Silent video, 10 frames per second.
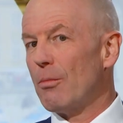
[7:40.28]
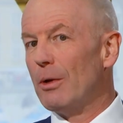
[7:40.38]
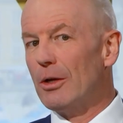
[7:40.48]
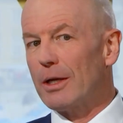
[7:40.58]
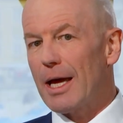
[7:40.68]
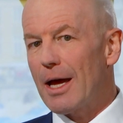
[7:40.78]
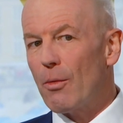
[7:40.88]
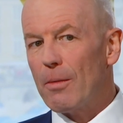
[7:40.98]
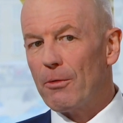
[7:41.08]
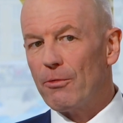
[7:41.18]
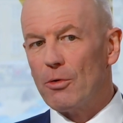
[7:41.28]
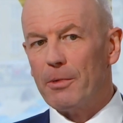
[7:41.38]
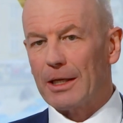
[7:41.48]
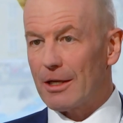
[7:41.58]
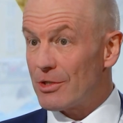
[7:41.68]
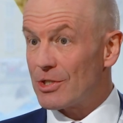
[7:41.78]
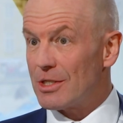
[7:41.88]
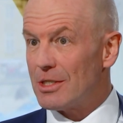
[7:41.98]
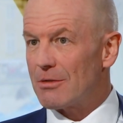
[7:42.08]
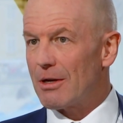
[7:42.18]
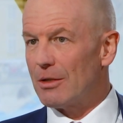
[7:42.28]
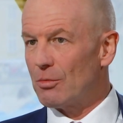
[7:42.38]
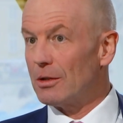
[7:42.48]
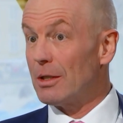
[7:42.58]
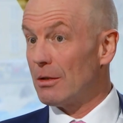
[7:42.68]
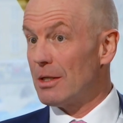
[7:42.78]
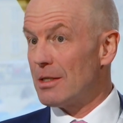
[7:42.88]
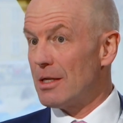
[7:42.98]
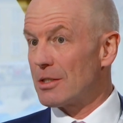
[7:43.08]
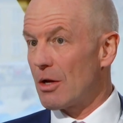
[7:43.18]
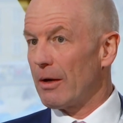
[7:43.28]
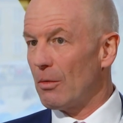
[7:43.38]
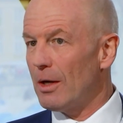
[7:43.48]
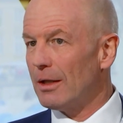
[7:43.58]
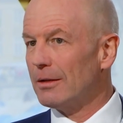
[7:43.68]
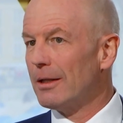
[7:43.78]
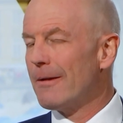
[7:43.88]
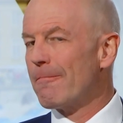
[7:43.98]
when we look at how we're performing in other cities around the world, it's going well.